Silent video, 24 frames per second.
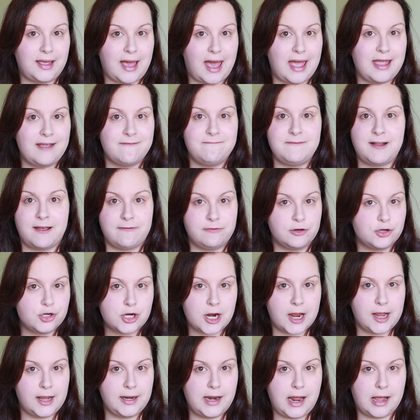I have never
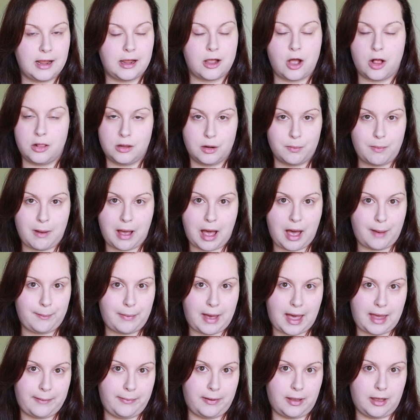tried ColourPop
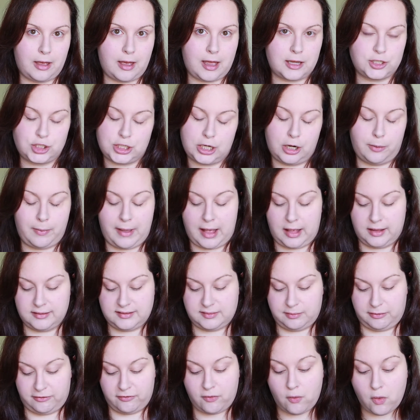eyeshadow palettes
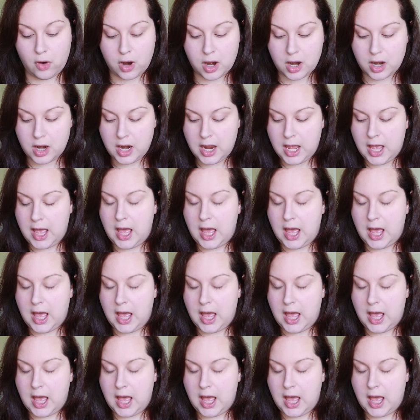before.